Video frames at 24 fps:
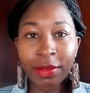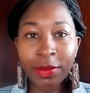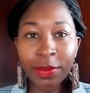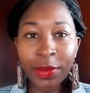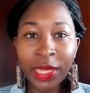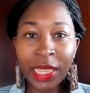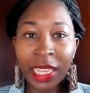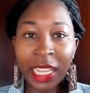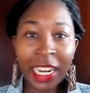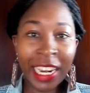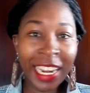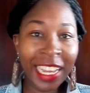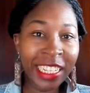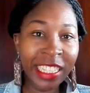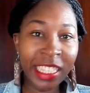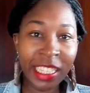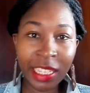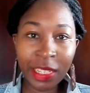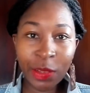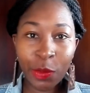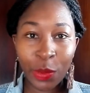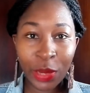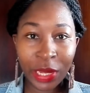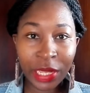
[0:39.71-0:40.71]
when the
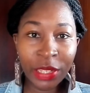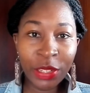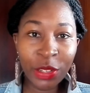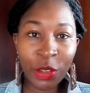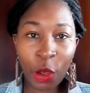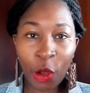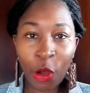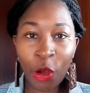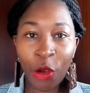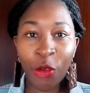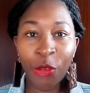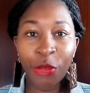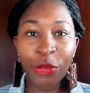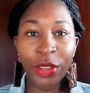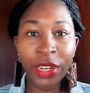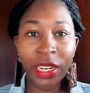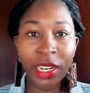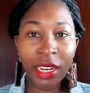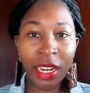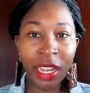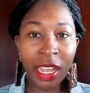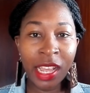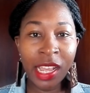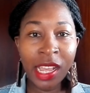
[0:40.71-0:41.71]
lights went off
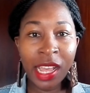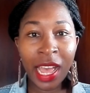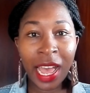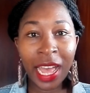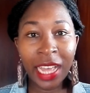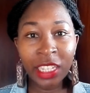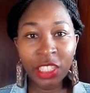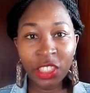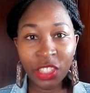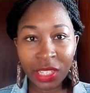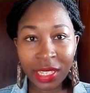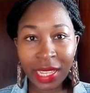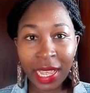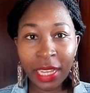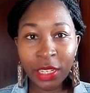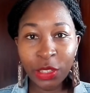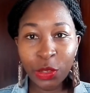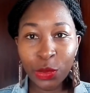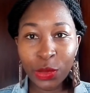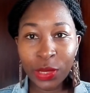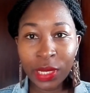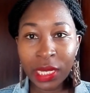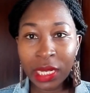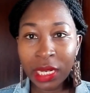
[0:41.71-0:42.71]
and I just
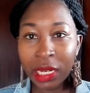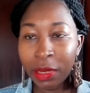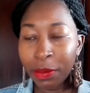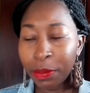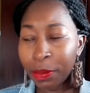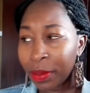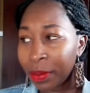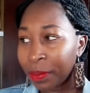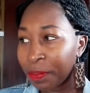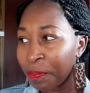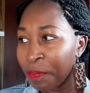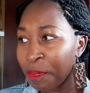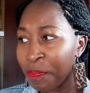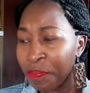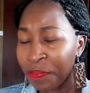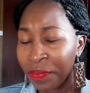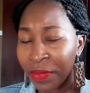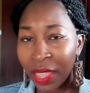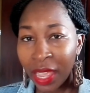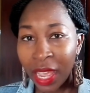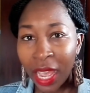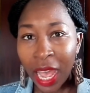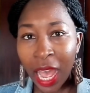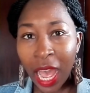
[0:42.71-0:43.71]
had to sleep,
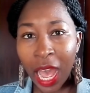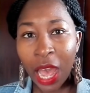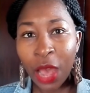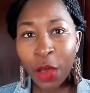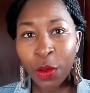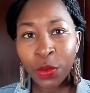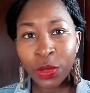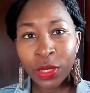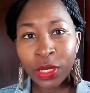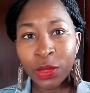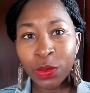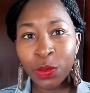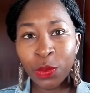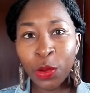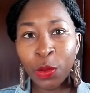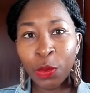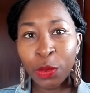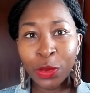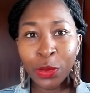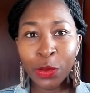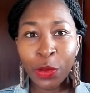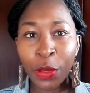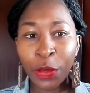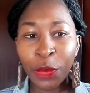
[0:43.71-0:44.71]

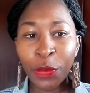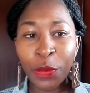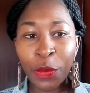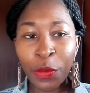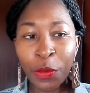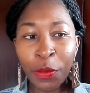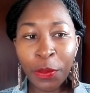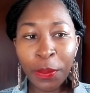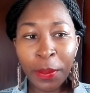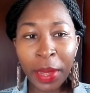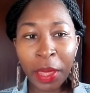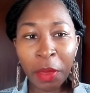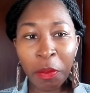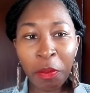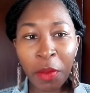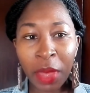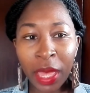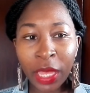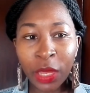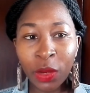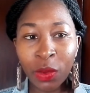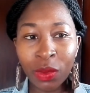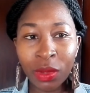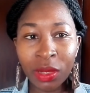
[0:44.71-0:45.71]
what was going through my
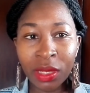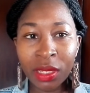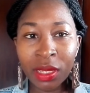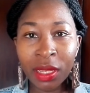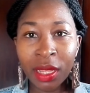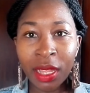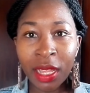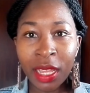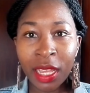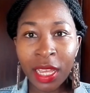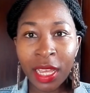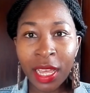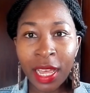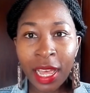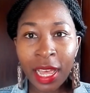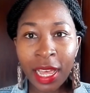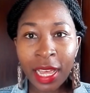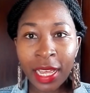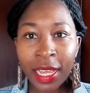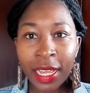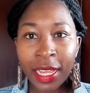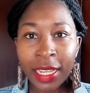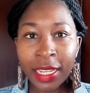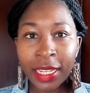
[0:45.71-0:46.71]
mind was
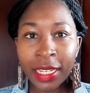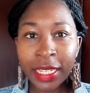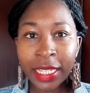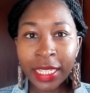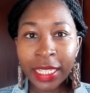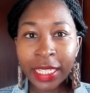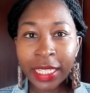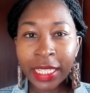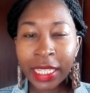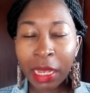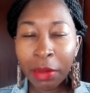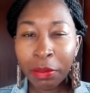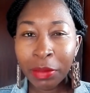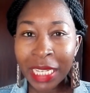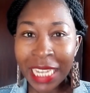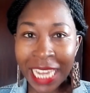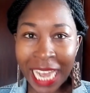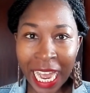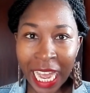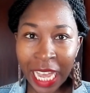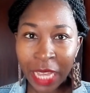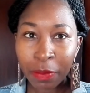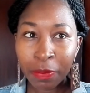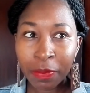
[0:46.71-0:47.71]

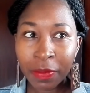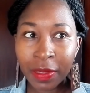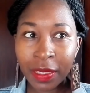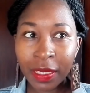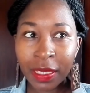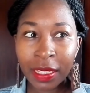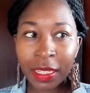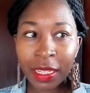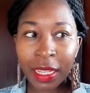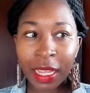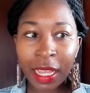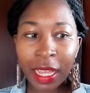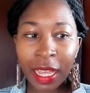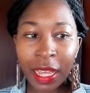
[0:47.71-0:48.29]
sometimes,